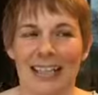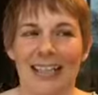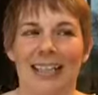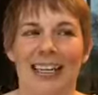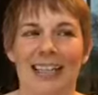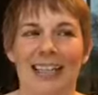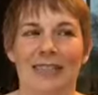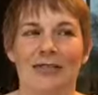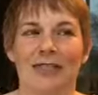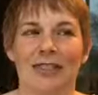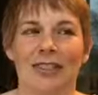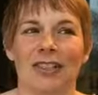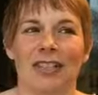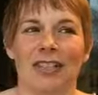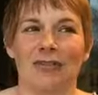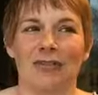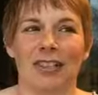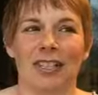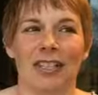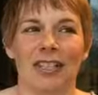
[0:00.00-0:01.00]
And if you
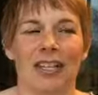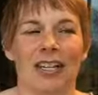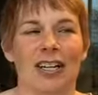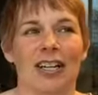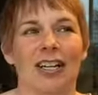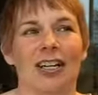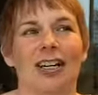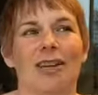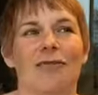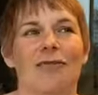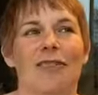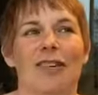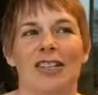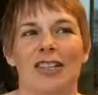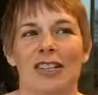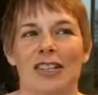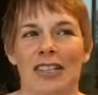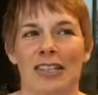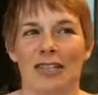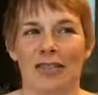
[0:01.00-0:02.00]
live here, one
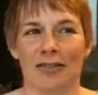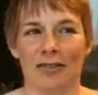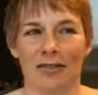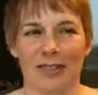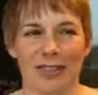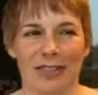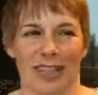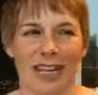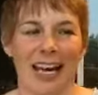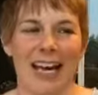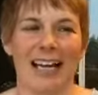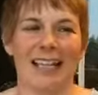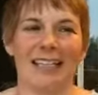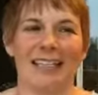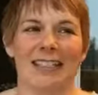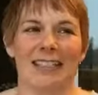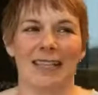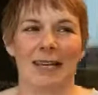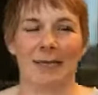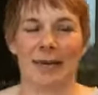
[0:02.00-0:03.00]
thing you
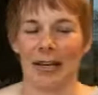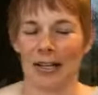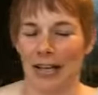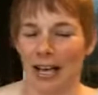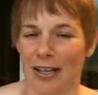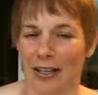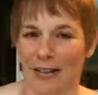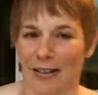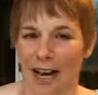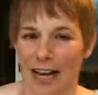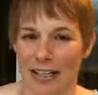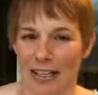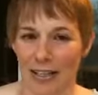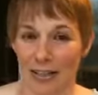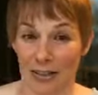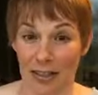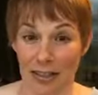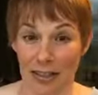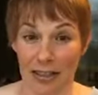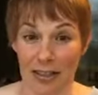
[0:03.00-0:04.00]
realize about
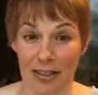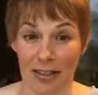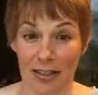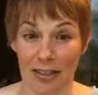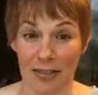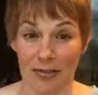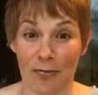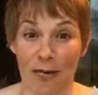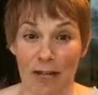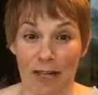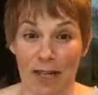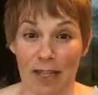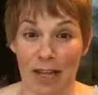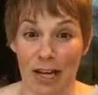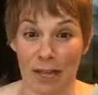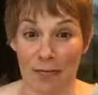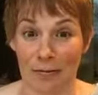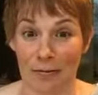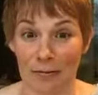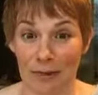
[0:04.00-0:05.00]
Colorado is you want to
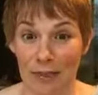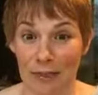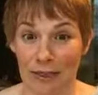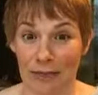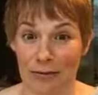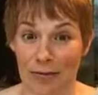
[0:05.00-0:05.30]
climb really,